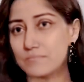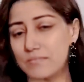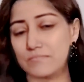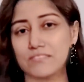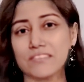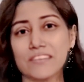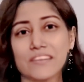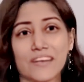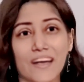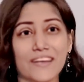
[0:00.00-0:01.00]
people.
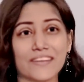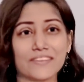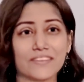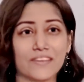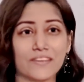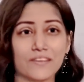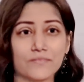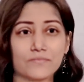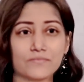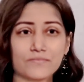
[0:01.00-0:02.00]
And um,
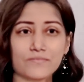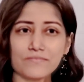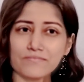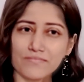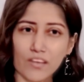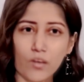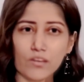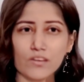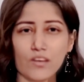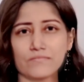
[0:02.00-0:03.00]
on and
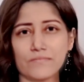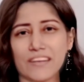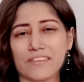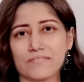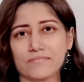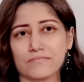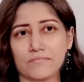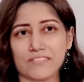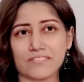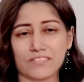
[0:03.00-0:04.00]
off, my my
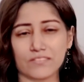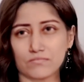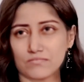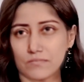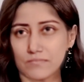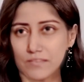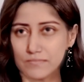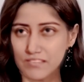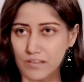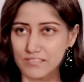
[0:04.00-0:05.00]
sister used to sometimes
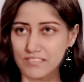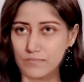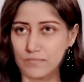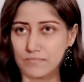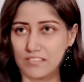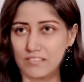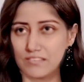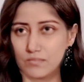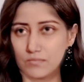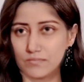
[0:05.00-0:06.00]
come stay with me, you know,
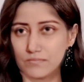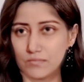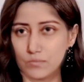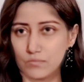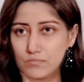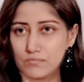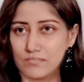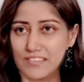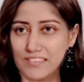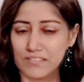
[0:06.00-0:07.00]
for a few
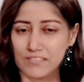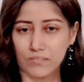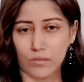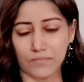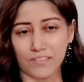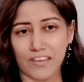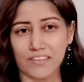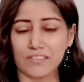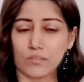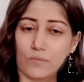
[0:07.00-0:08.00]
days and all of that, and
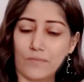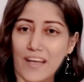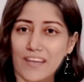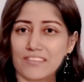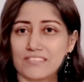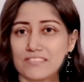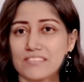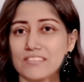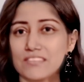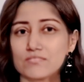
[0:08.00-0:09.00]
go back.
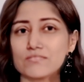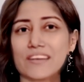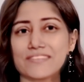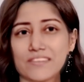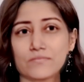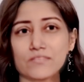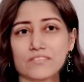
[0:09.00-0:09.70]
So yeah, that was.